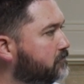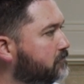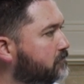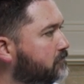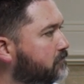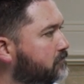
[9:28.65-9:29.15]

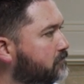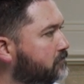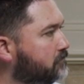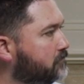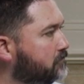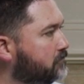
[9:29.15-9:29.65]

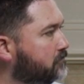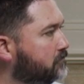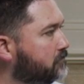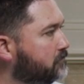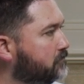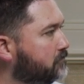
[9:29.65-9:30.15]

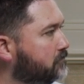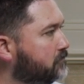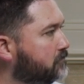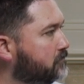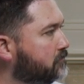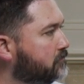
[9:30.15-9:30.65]

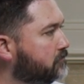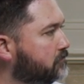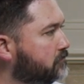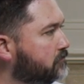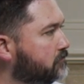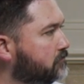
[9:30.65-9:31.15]
The person shown says nothing.